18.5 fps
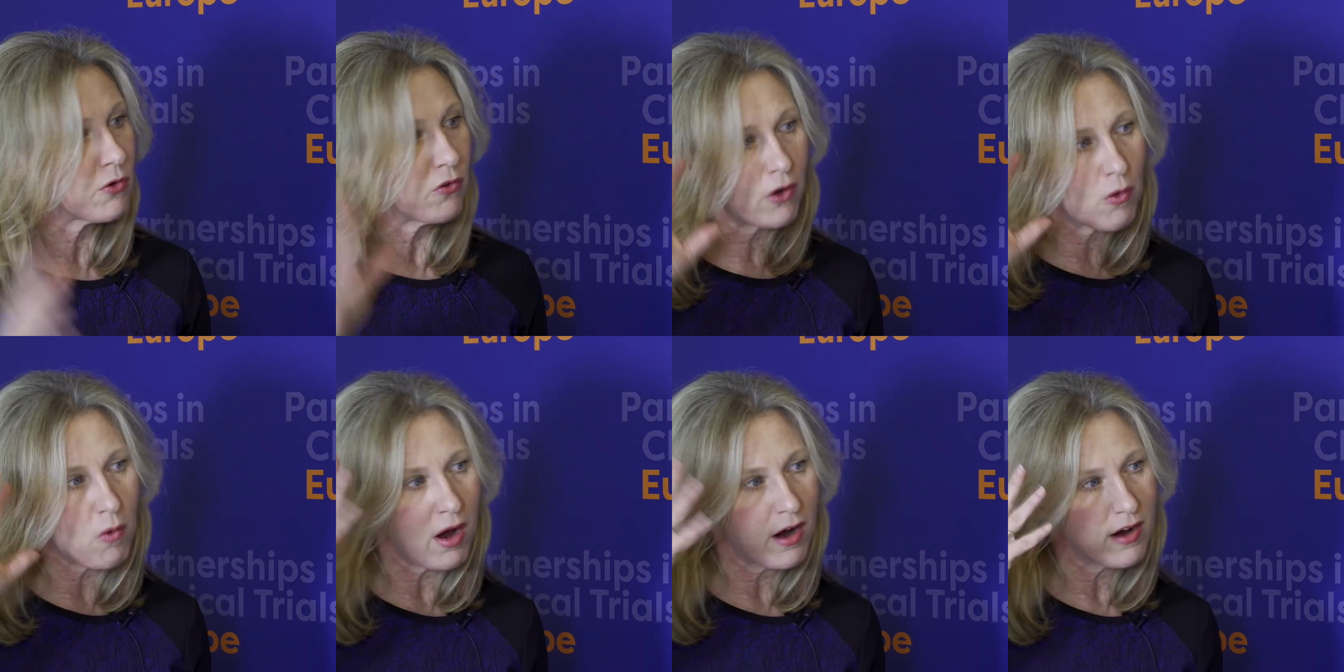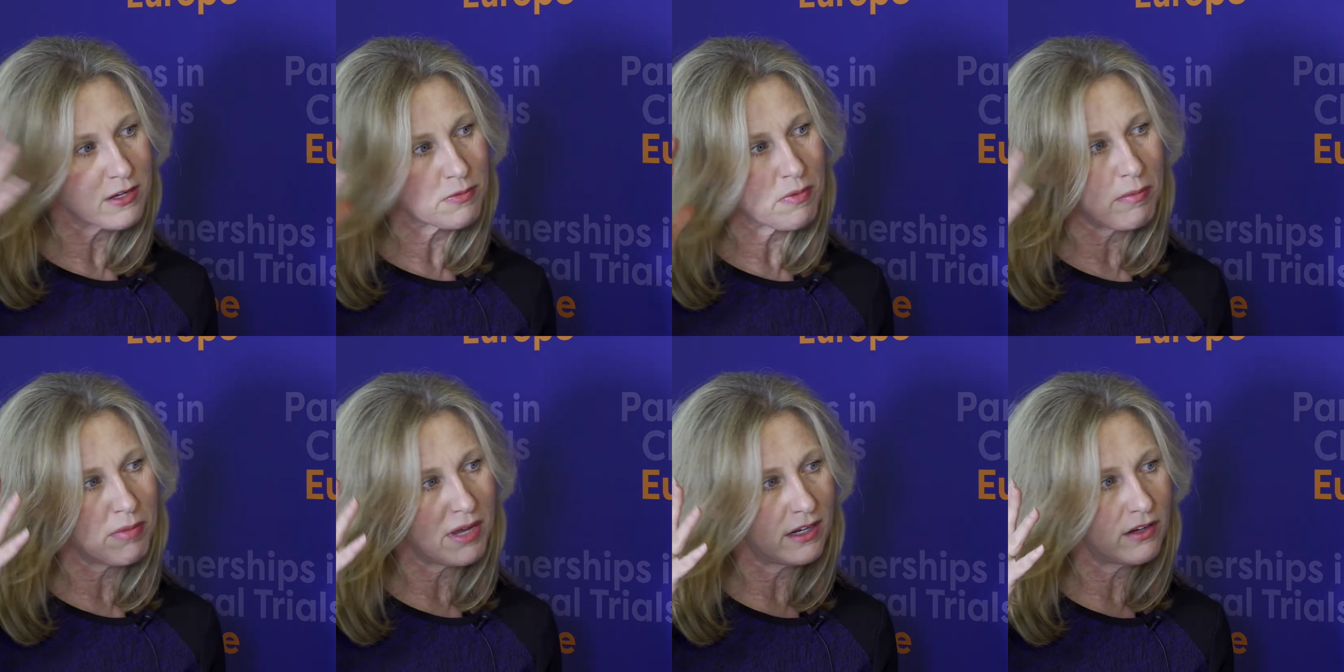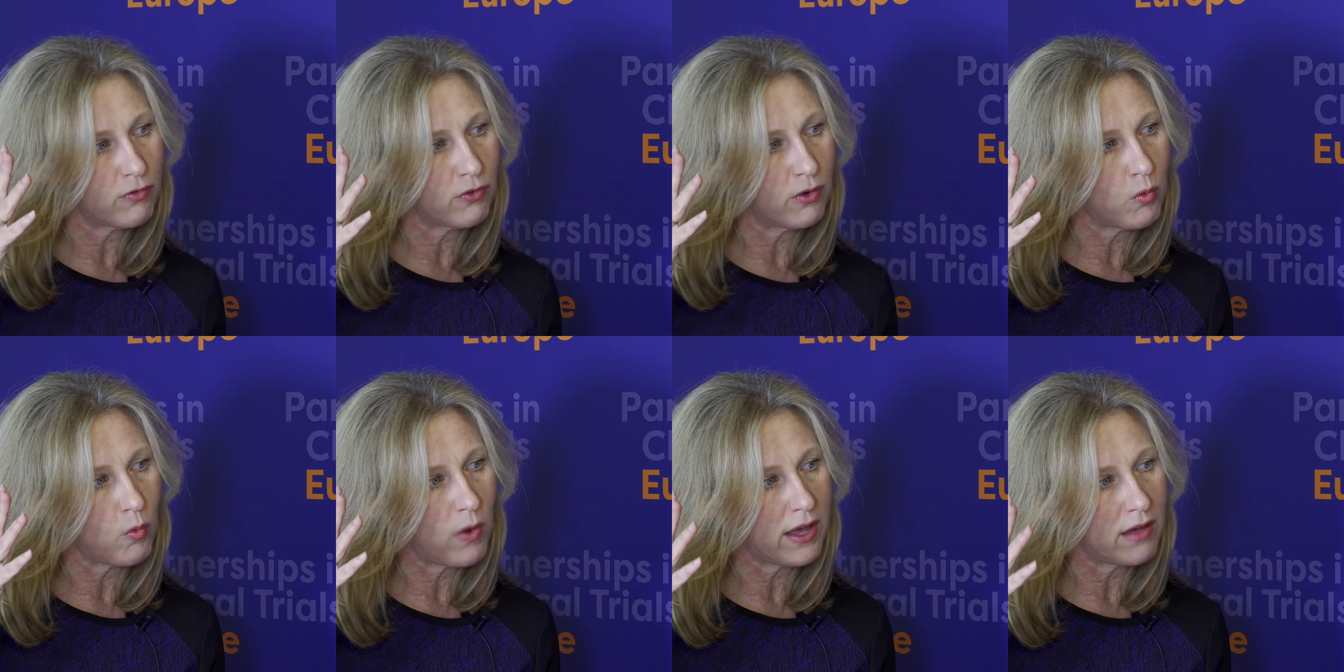It requires maybe a
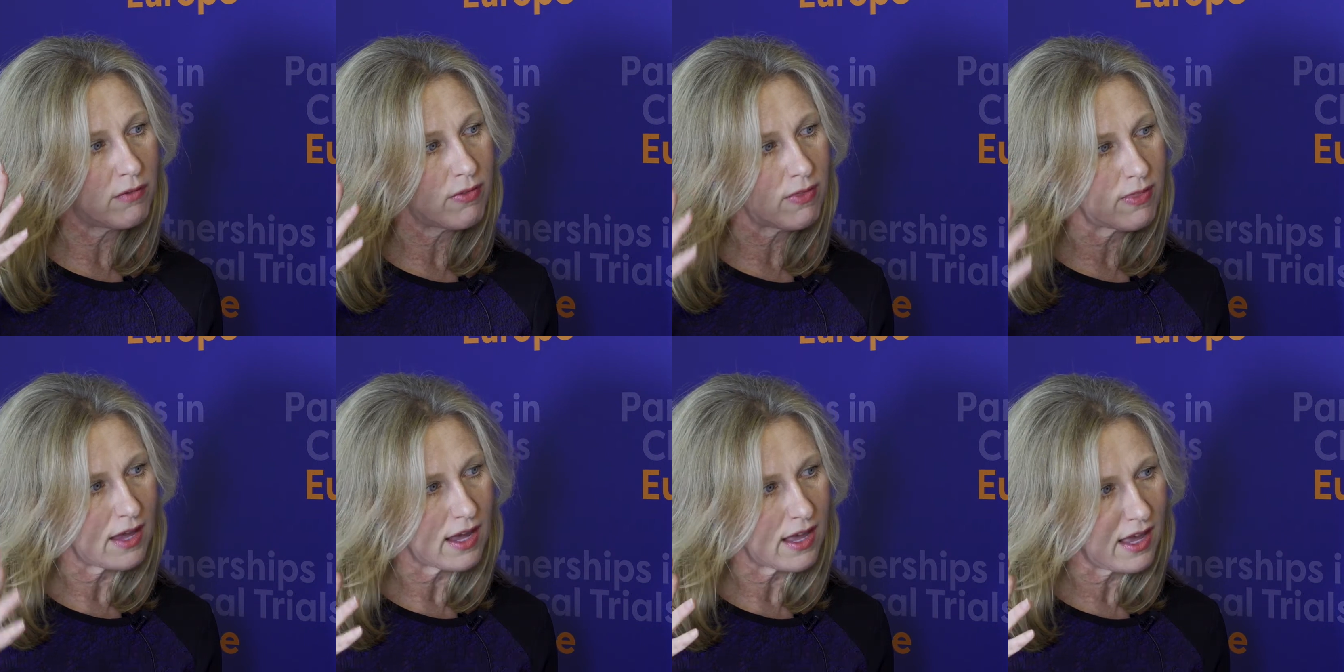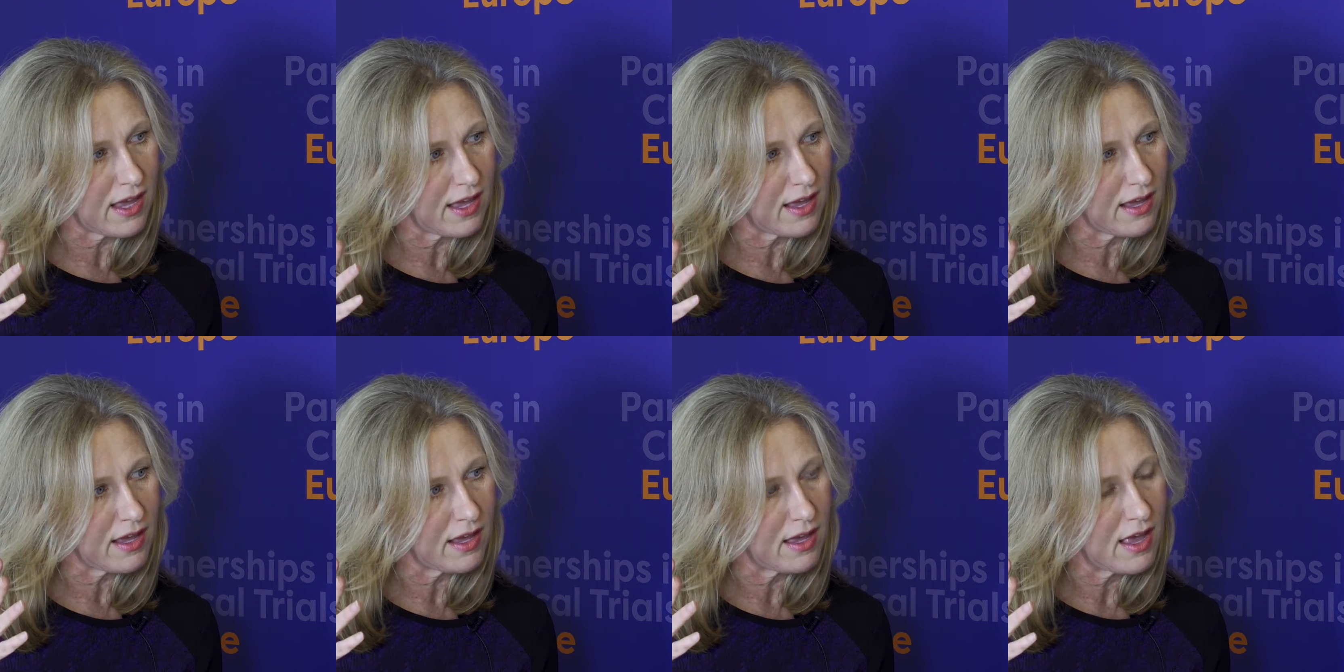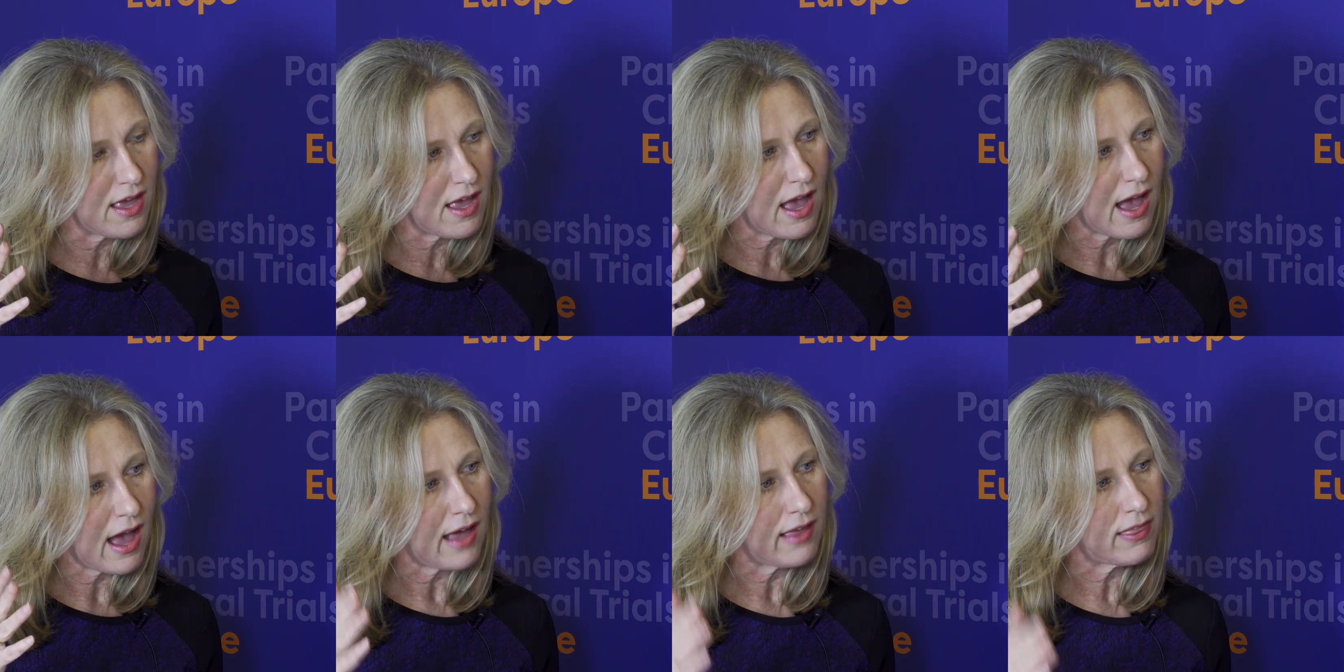different way of thinking.
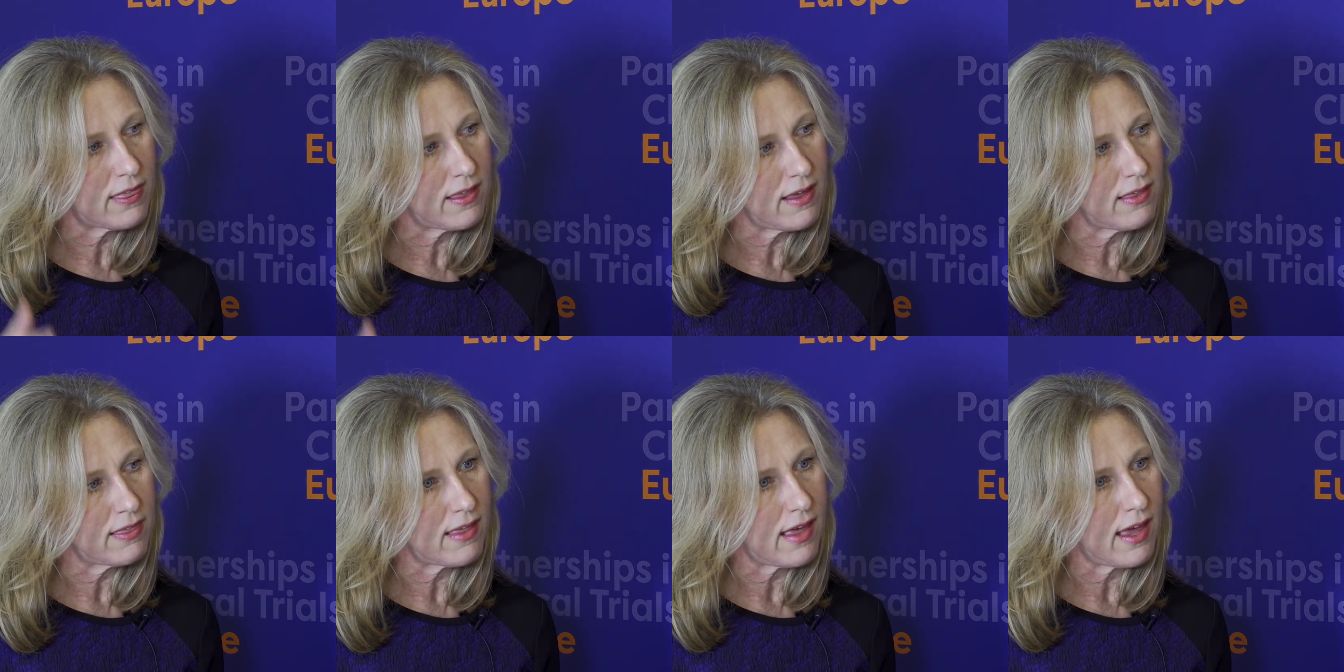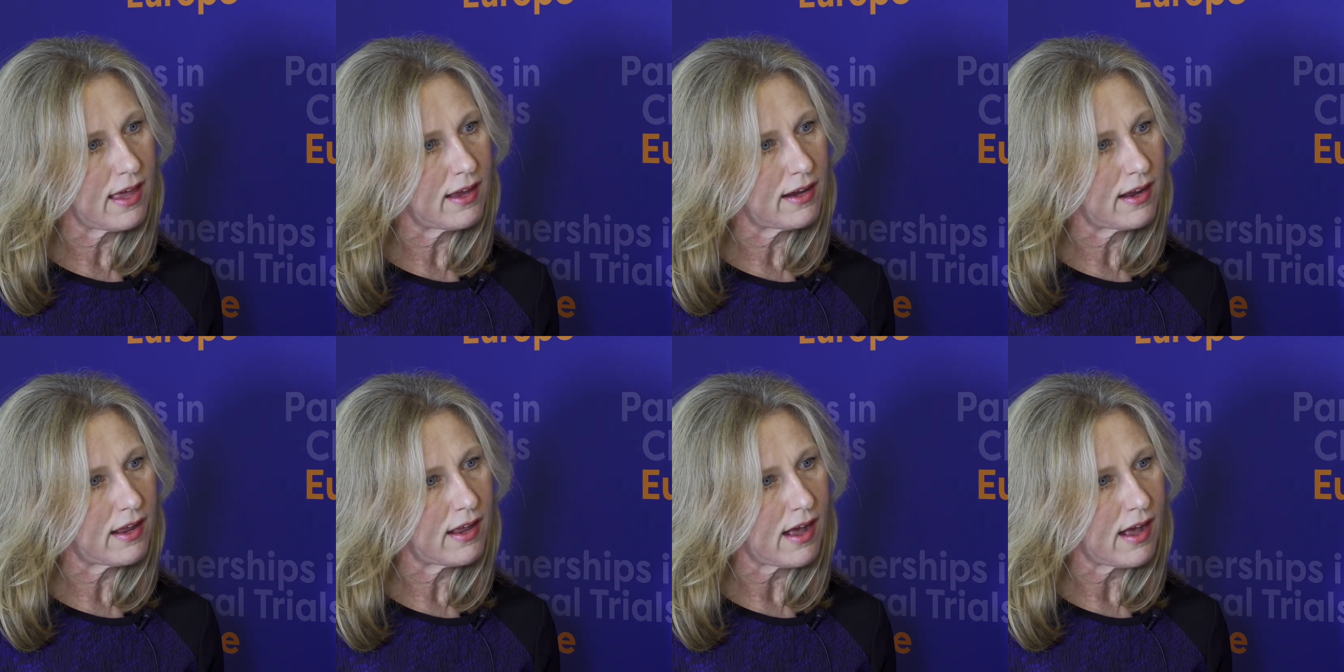I think that